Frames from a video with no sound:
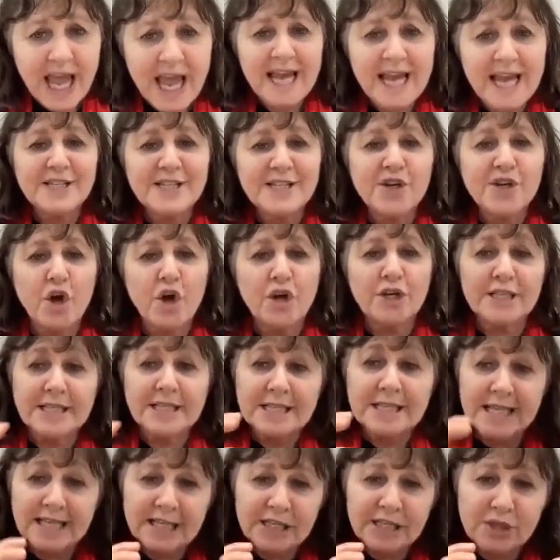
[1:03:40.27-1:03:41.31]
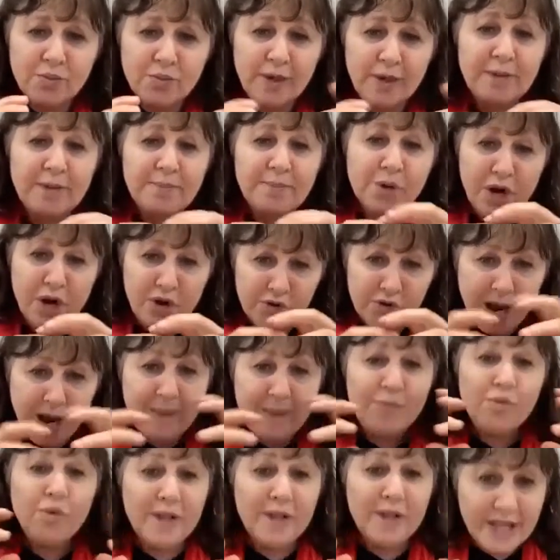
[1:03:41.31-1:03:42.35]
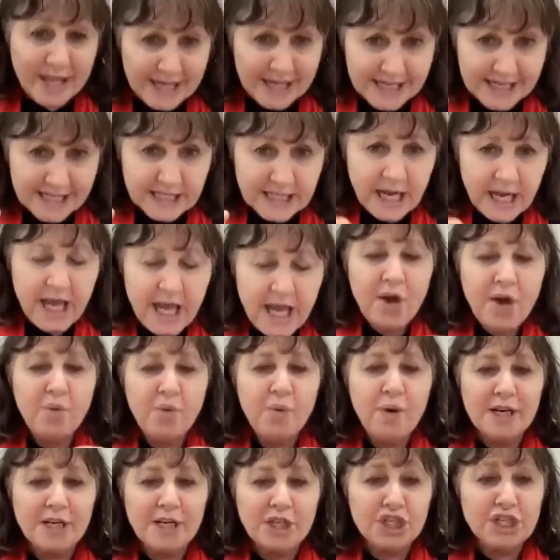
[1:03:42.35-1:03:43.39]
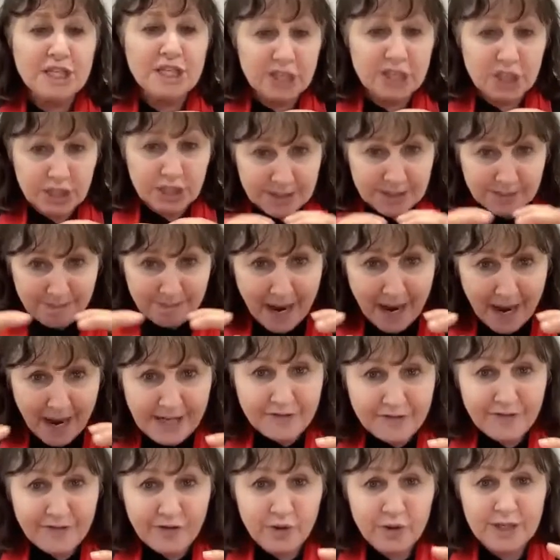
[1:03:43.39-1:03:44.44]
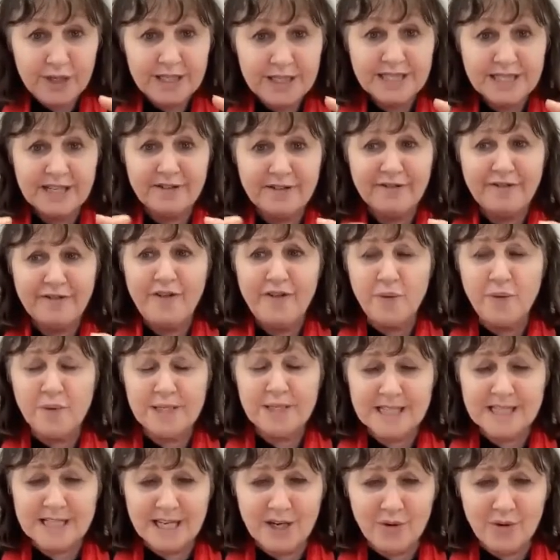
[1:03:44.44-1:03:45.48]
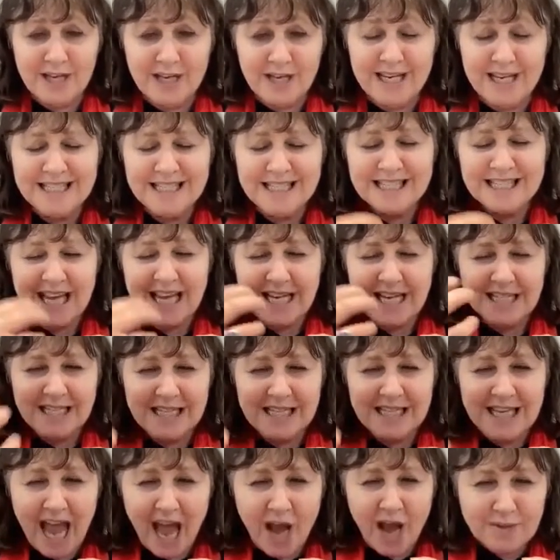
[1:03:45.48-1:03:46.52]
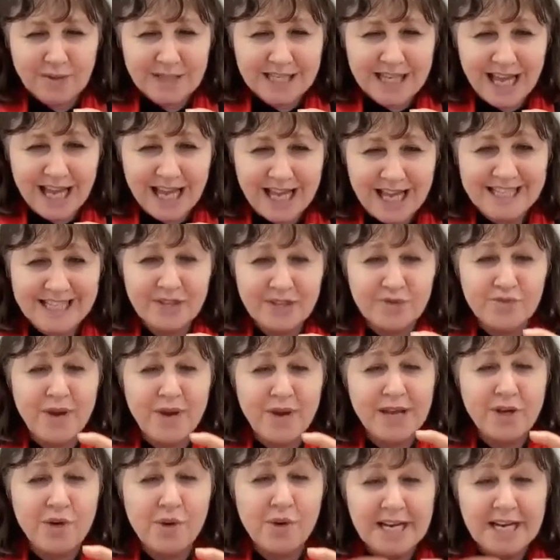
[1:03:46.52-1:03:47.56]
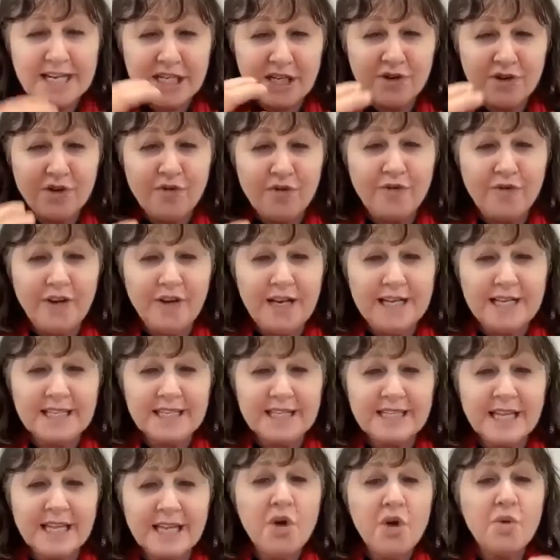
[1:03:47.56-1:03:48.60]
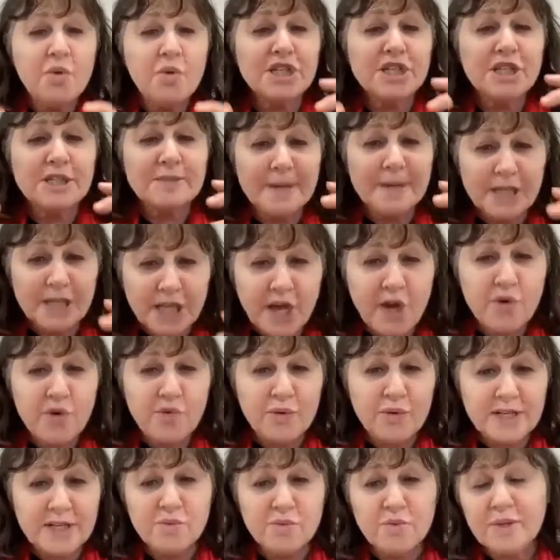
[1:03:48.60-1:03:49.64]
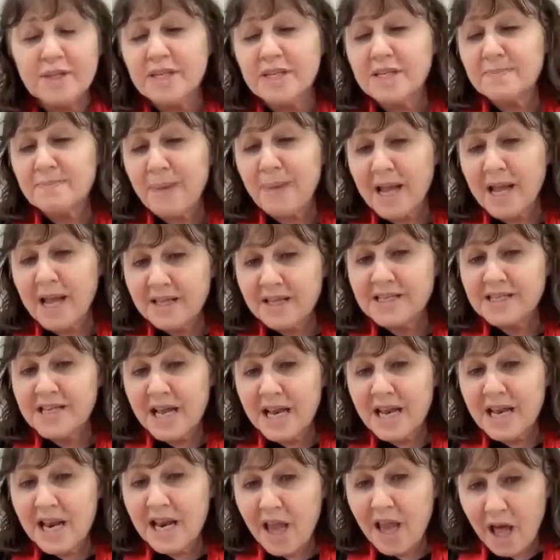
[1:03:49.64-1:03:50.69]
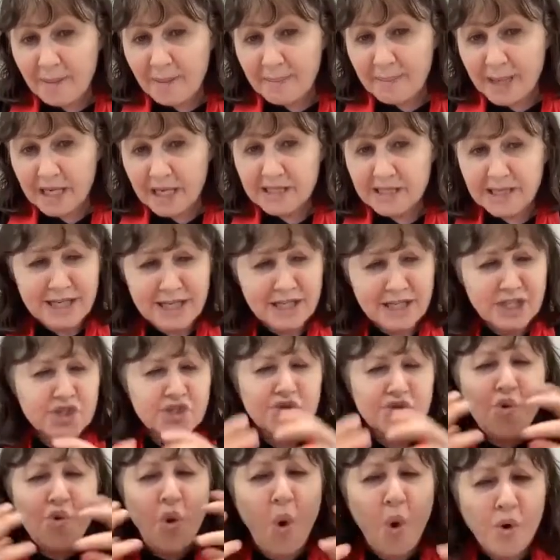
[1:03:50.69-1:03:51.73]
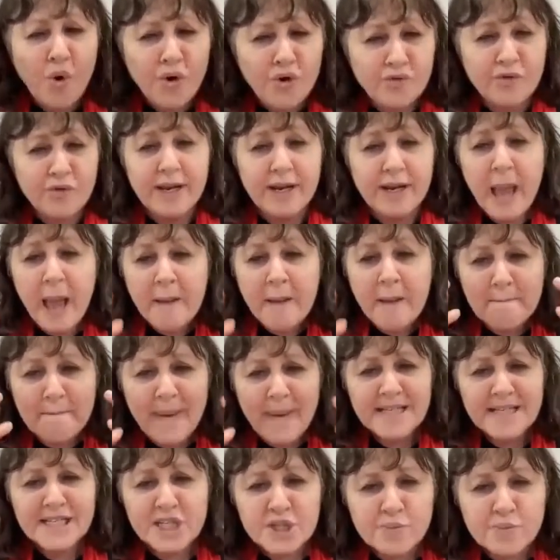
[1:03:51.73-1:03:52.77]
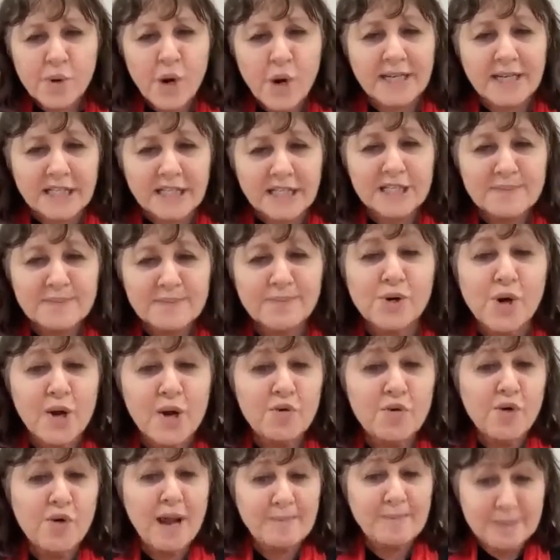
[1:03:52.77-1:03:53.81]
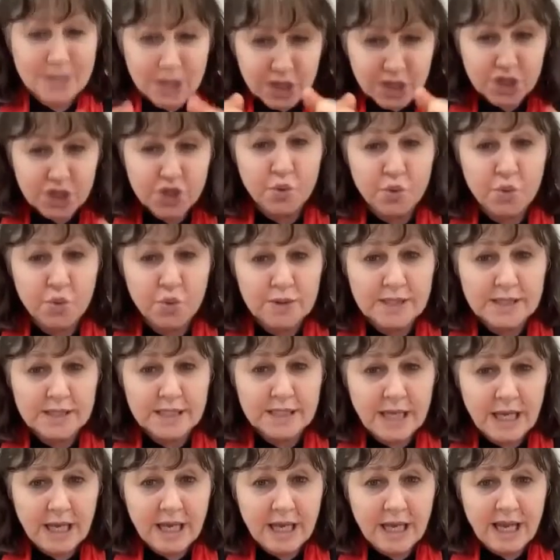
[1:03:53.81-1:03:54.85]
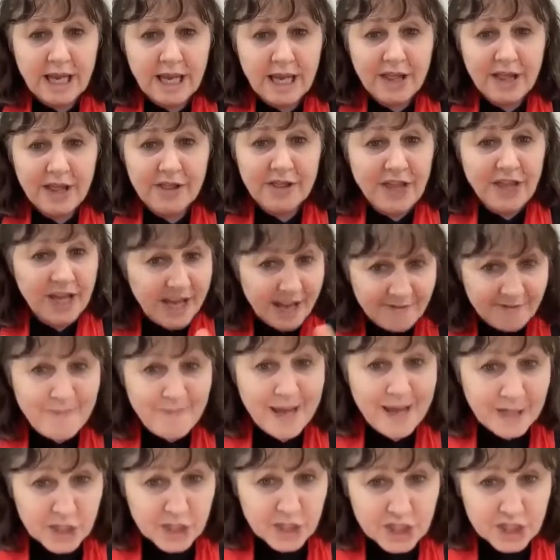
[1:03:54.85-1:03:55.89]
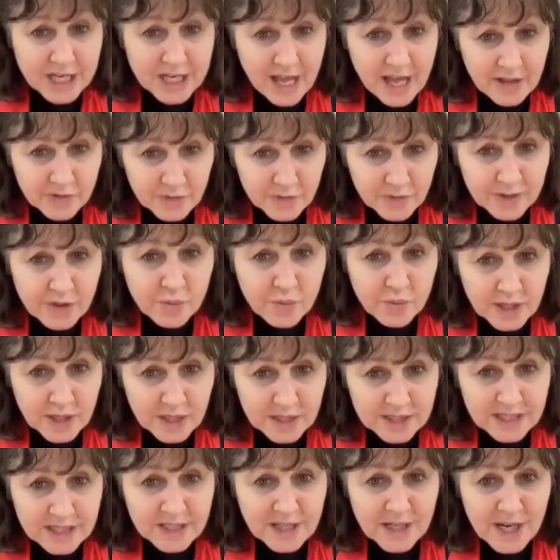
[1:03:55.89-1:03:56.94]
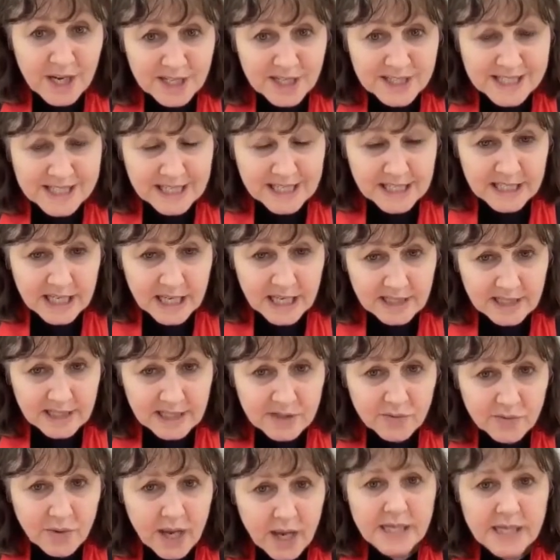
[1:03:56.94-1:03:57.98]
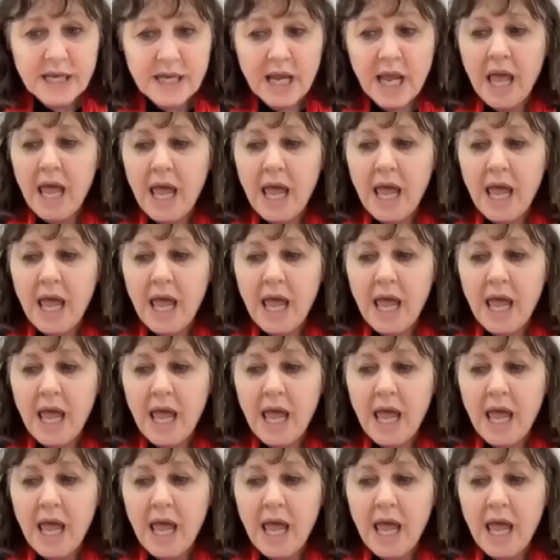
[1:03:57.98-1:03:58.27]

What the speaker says: It's got a 6-week program within it, which teaches mindfulness and focusing on the inside and the outside and regulating your feelings, which has been co-written with it by the Dalai Lama. Extraordinary best practice programs, tools that I've managed to gather in the world in the last 6 years, right?